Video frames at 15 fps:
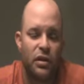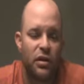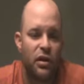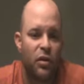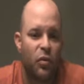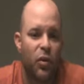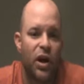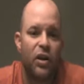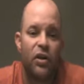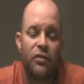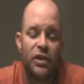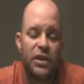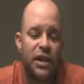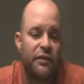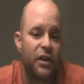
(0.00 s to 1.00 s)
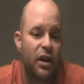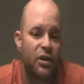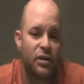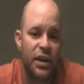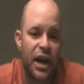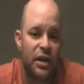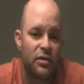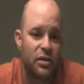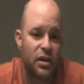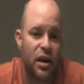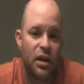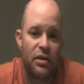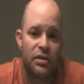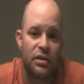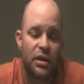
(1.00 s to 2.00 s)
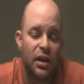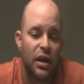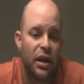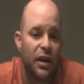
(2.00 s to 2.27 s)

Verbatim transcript: you know, well over $700,000.